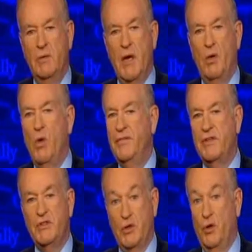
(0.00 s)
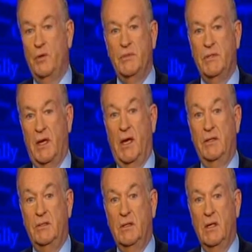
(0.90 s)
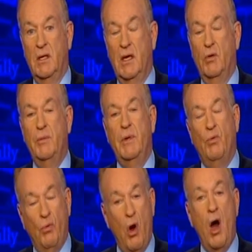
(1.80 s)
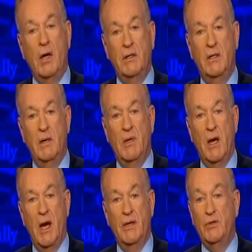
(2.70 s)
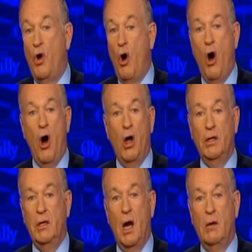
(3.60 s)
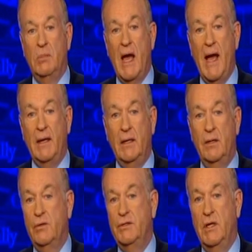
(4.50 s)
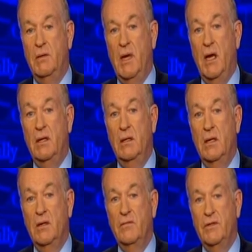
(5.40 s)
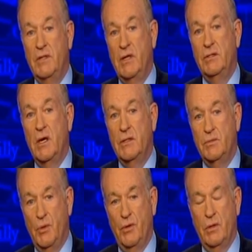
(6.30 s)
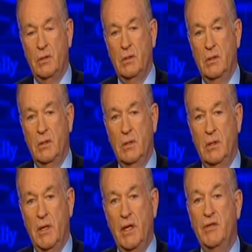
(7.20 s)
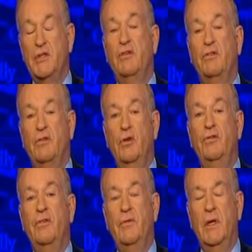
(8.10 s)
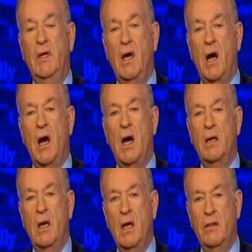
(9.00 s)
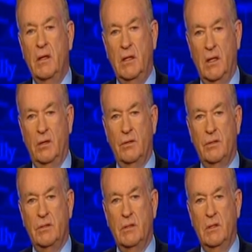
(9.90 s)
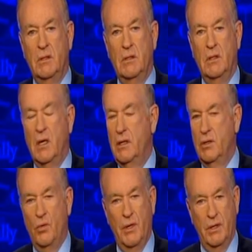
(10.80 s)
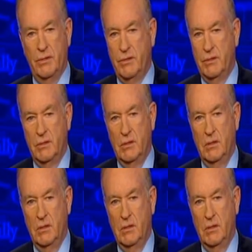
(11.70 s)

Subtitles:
No matter what the circumstance, it would be wrong to demonize all young black inner-city men for Tyshawn's murder. It is exclusively on the killers and no one else.